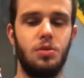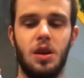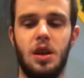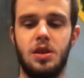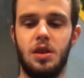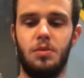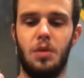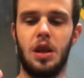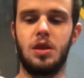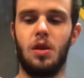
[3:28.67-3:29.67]
We got us a
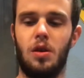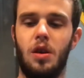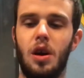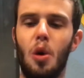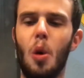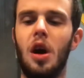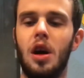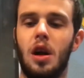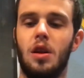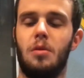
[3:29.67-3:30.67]
Mike's Hard
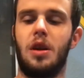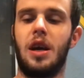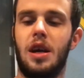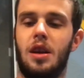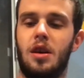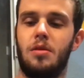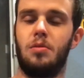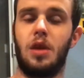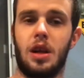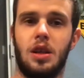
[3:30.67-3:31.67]
Lemonade
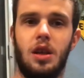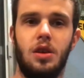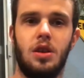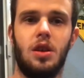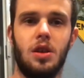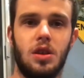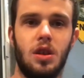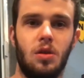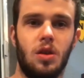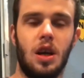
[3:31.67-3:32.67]
Black Cherry Chug.
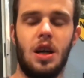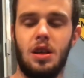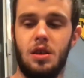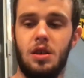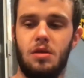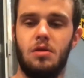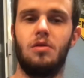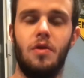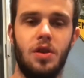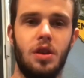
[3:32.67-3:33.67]
So, it
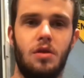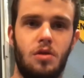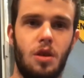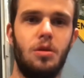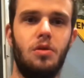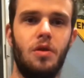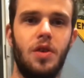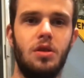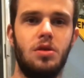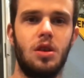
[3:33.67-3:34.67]
review, I mean
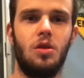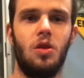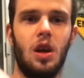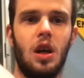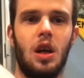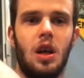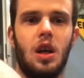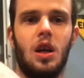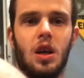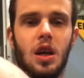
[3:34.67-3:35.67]
review. So,
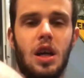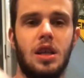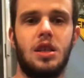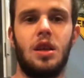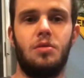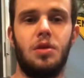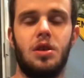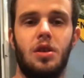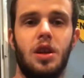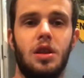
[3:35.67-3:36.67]
guys, be
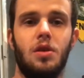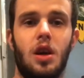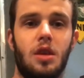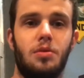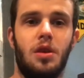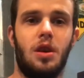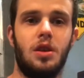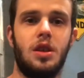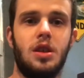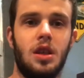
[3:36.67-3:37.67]
sure to hit the like button
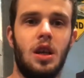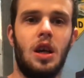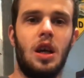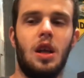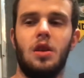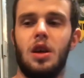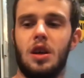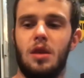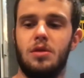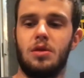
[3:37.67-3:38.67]
on this,
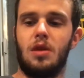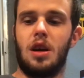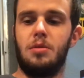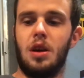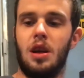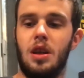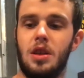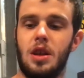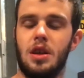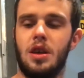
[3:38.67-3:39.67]
like and subscribe.
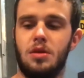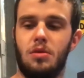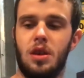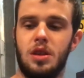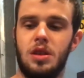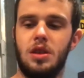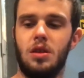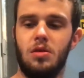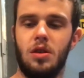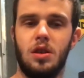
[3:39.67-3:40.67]
Thank you guys for watching.
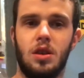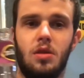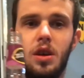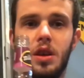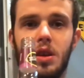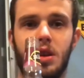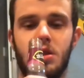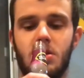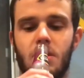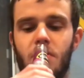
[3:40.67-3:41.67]
So, let's go ahead and
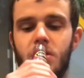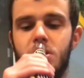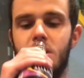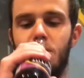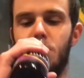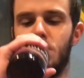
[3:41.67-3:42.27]
try the first sip.